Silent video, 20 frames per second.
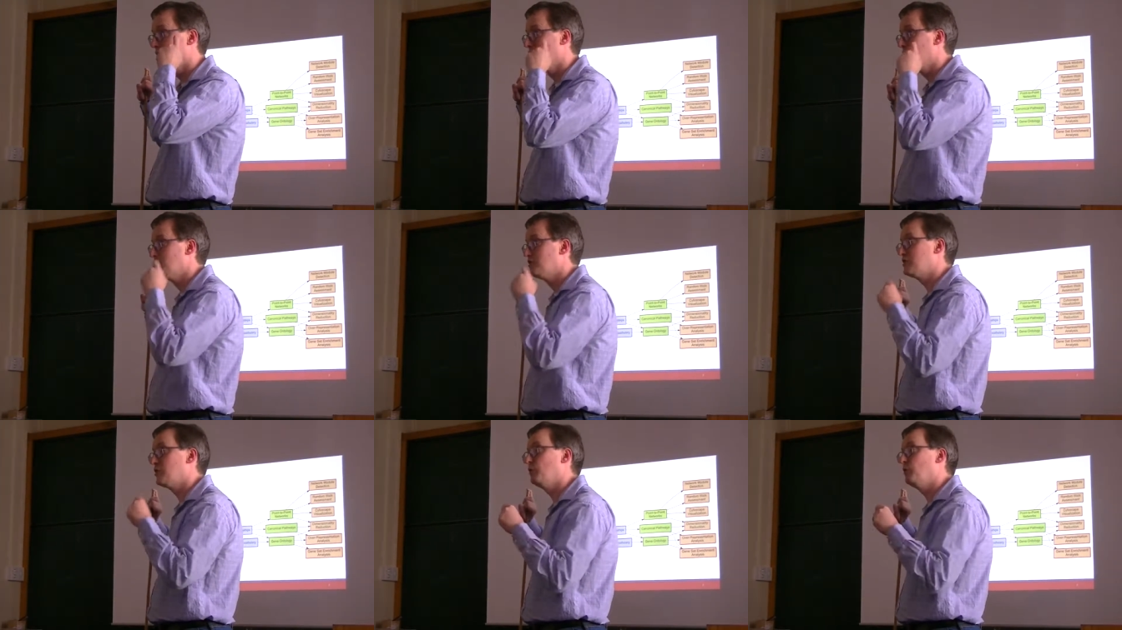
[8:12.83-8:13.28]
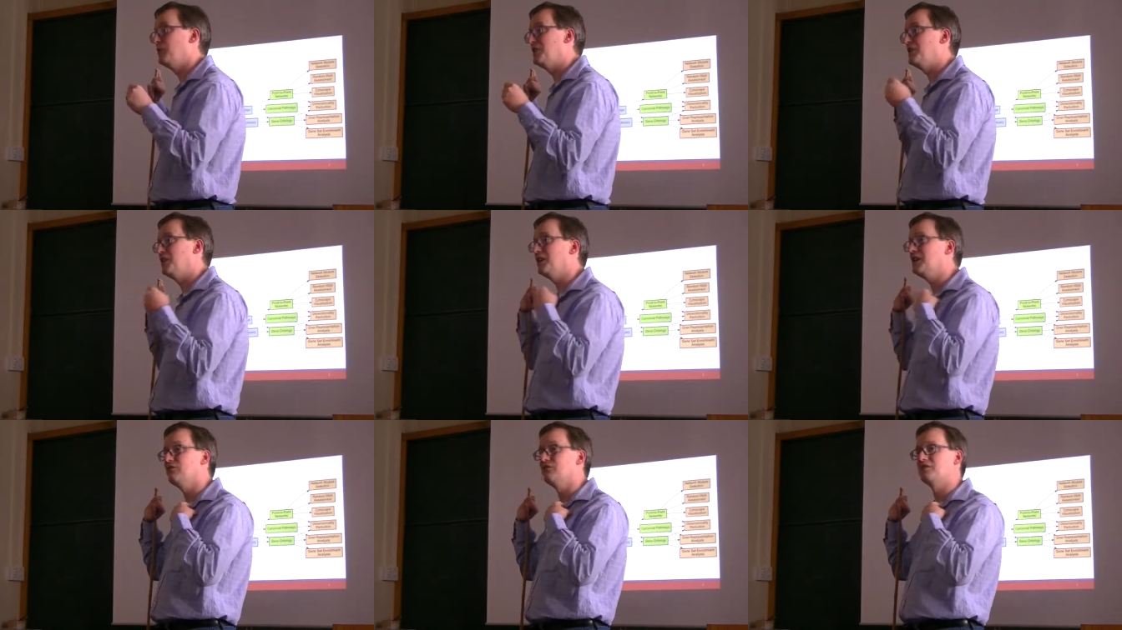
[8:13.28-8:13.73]
So we
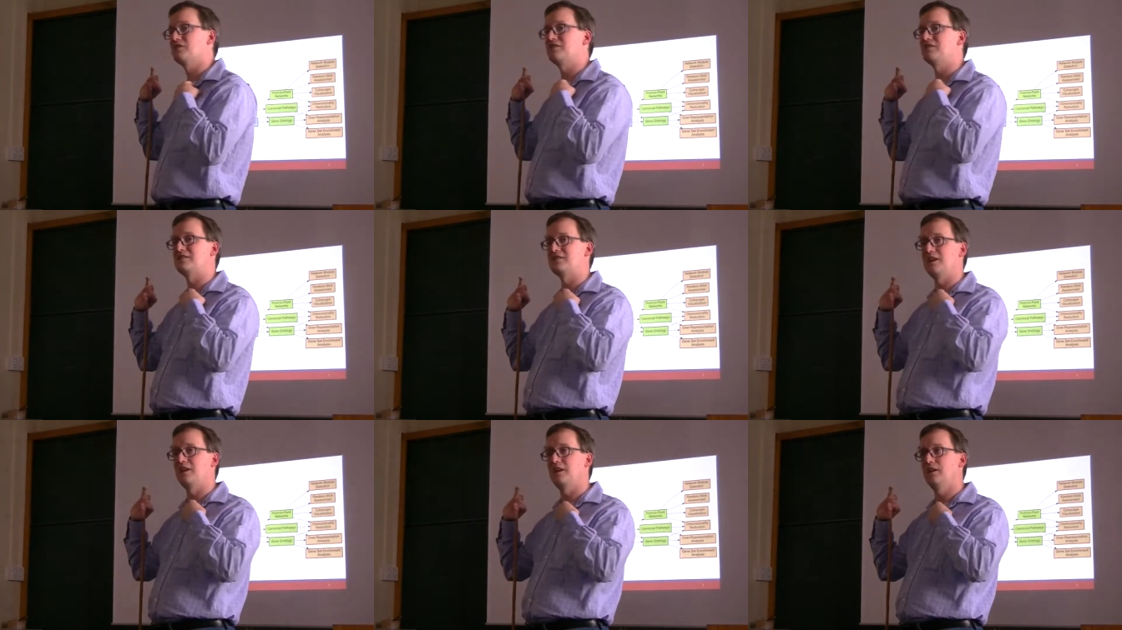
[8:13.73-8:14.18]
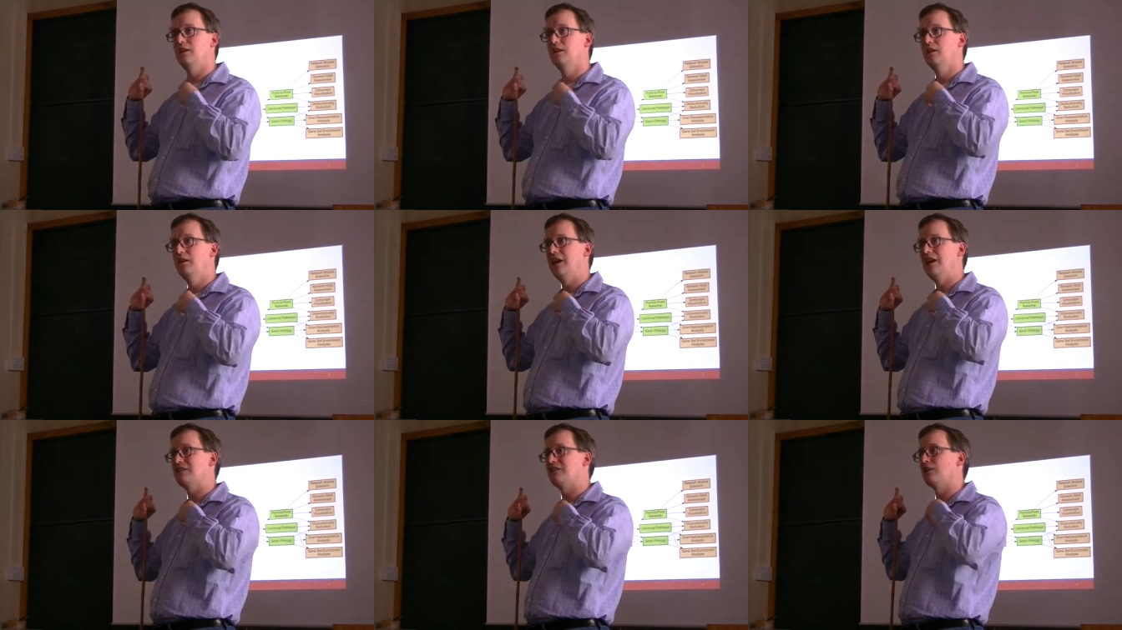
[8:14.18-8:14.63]
think of this as
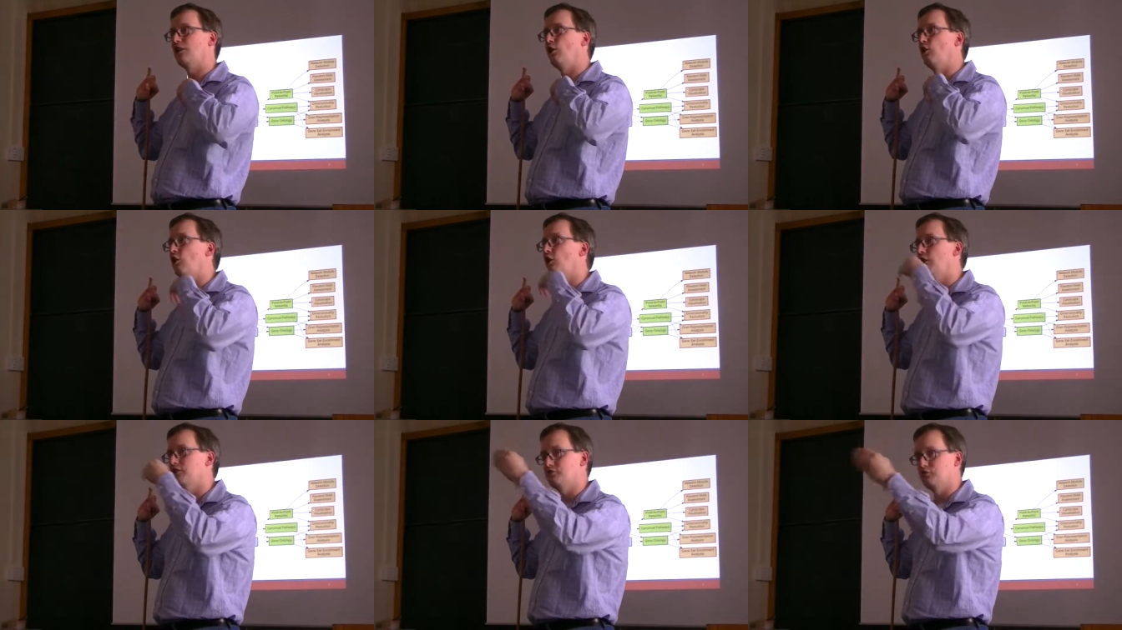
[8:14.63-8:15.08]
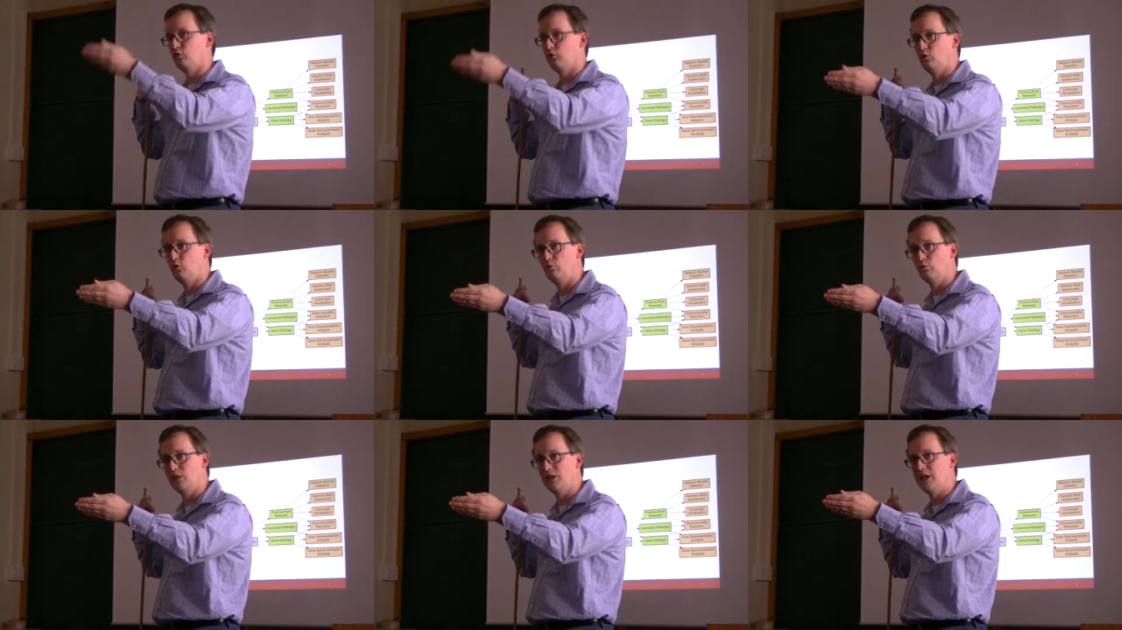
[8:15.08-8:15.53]
a causal
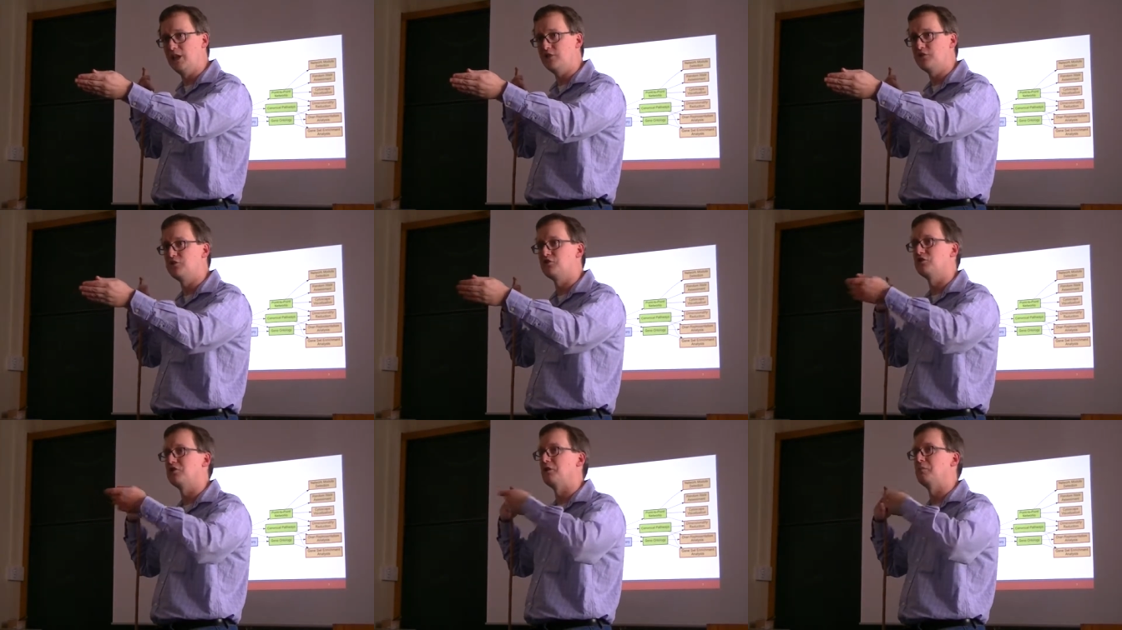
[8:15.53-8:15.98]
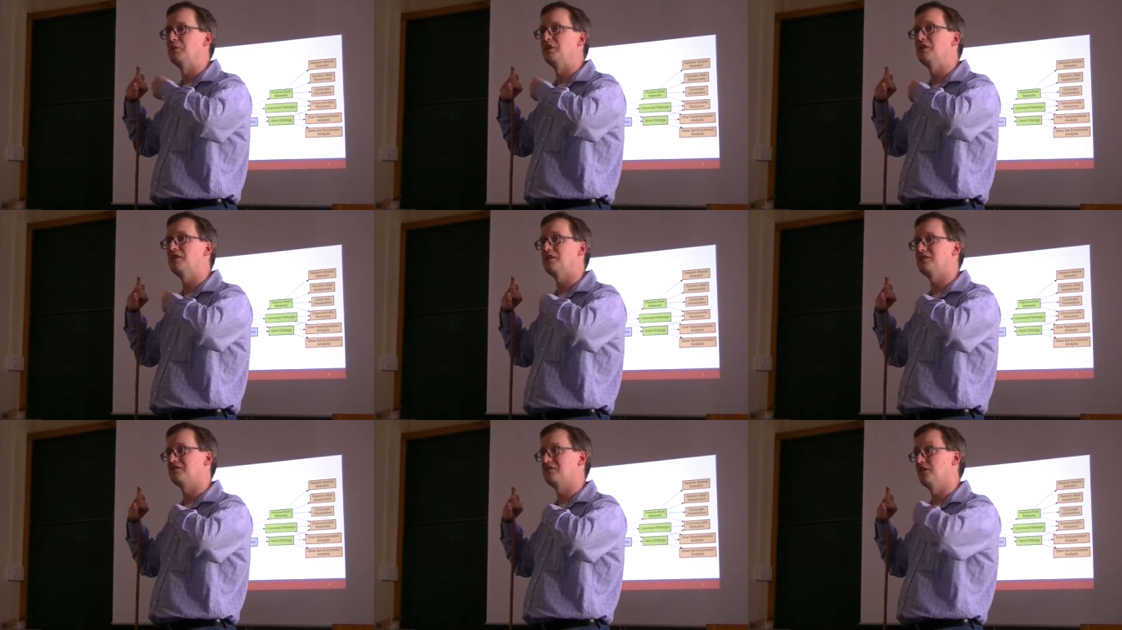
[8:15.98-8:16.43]
relationship, and
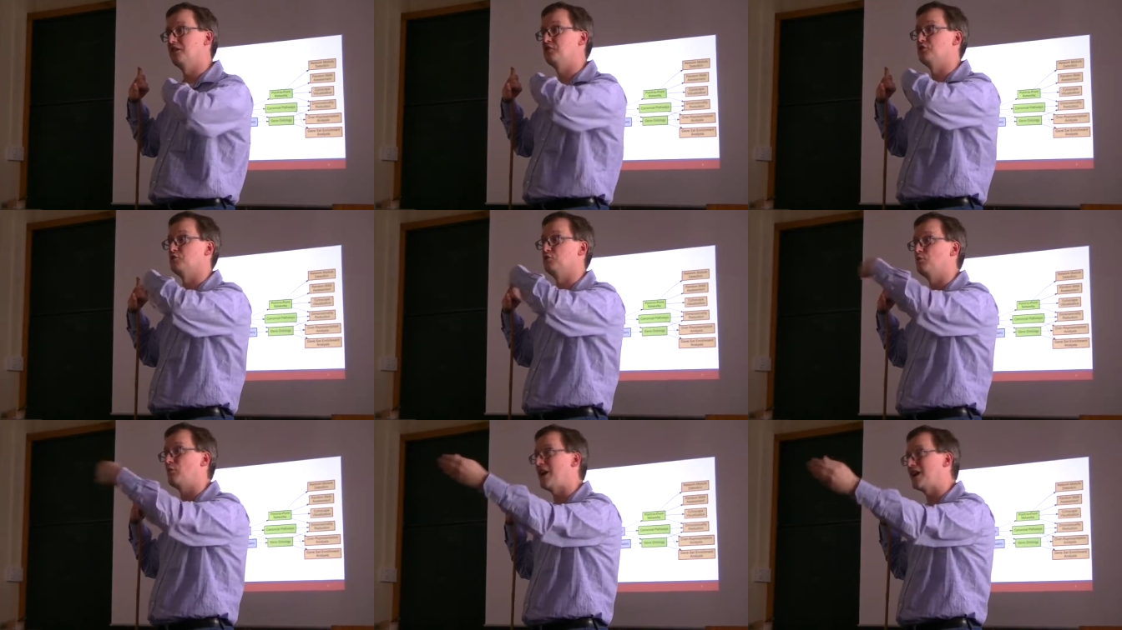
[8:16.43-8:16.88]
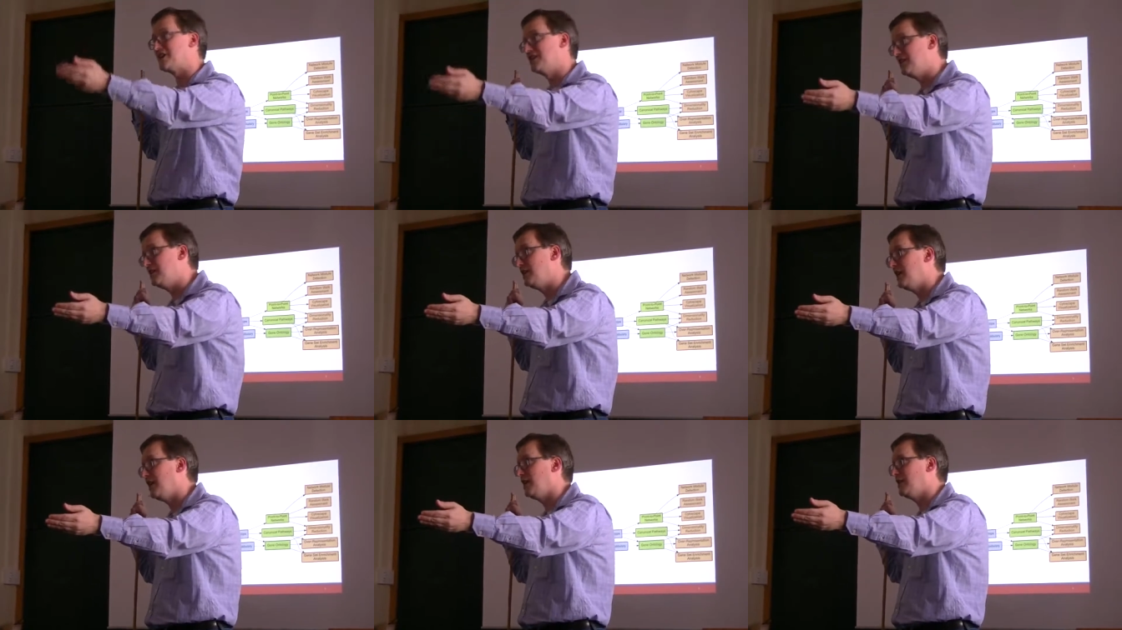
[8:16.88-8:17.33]
thus a
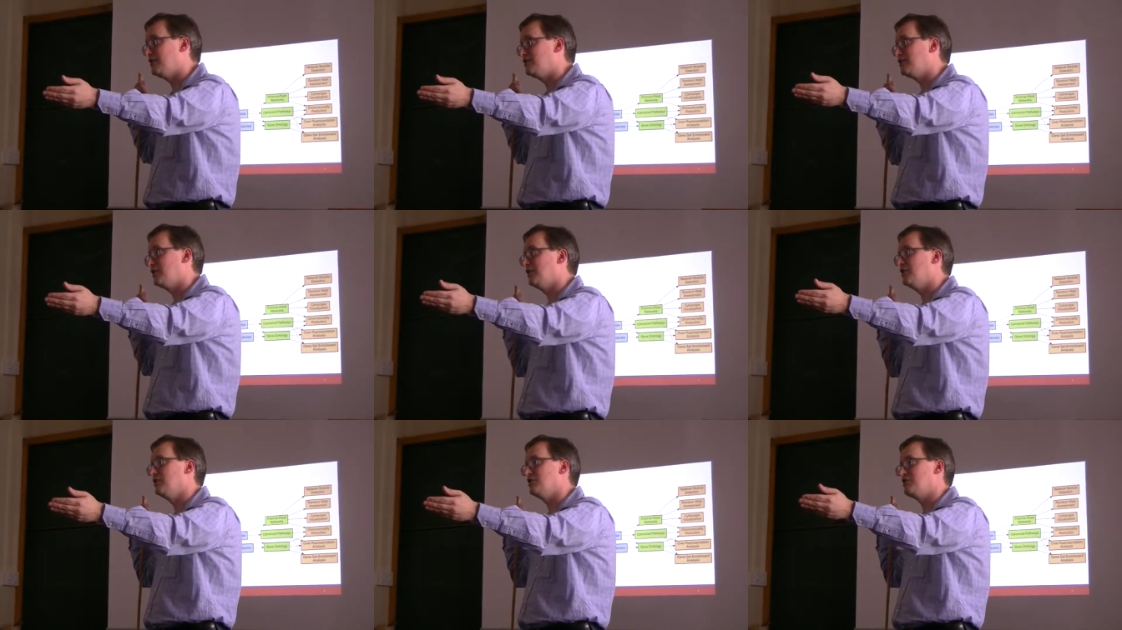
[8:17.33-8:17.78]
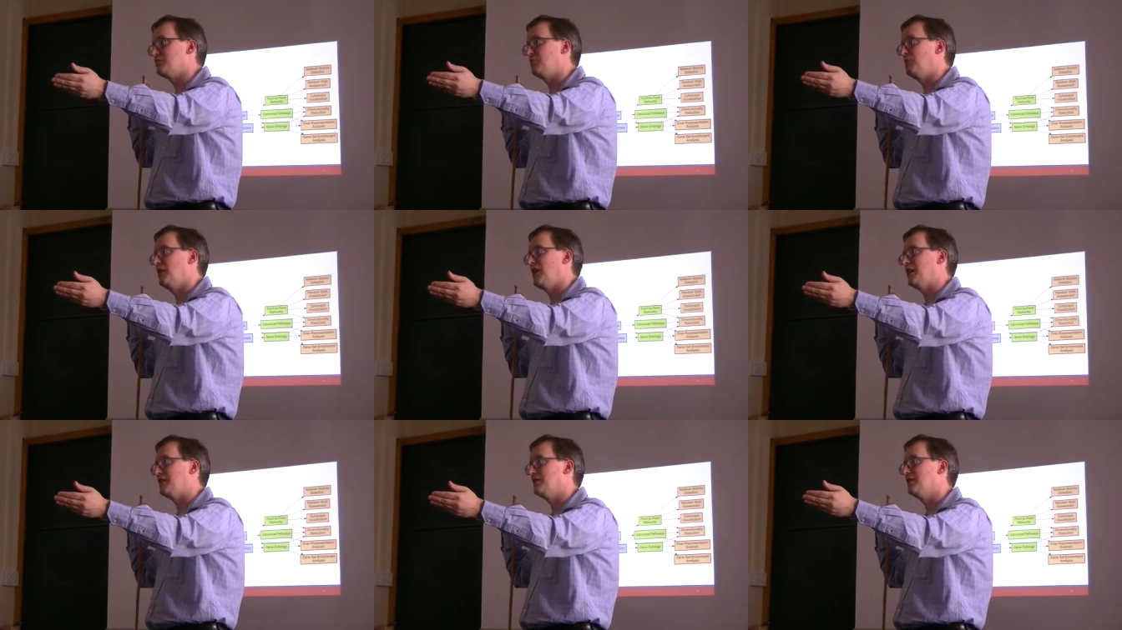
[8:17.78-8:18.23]
directed edge in this
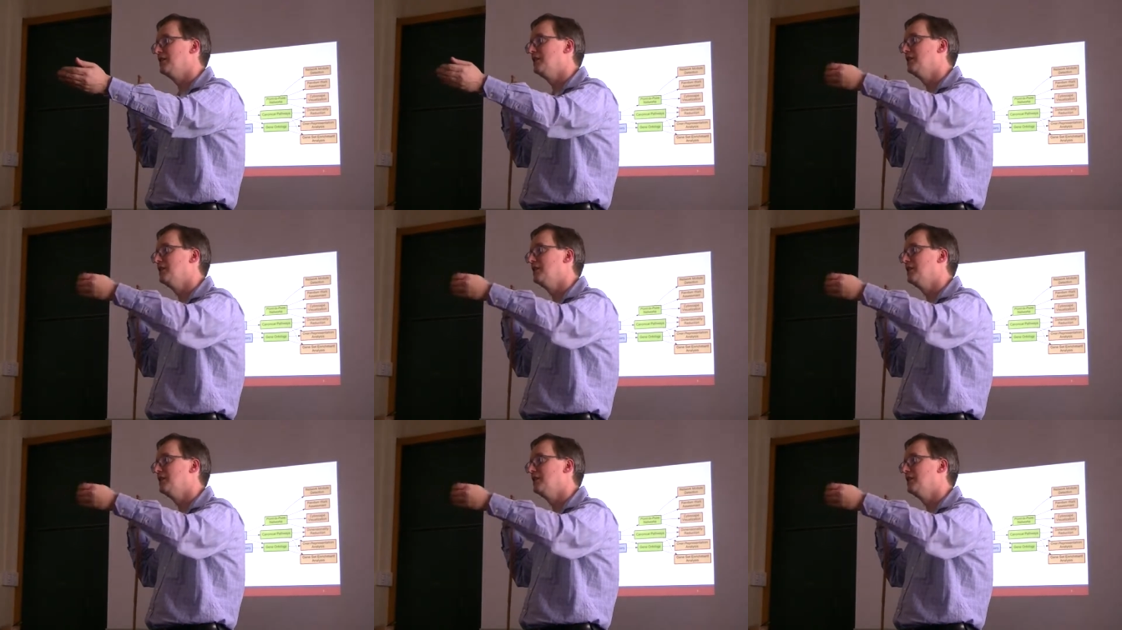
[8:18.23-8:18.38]
plot,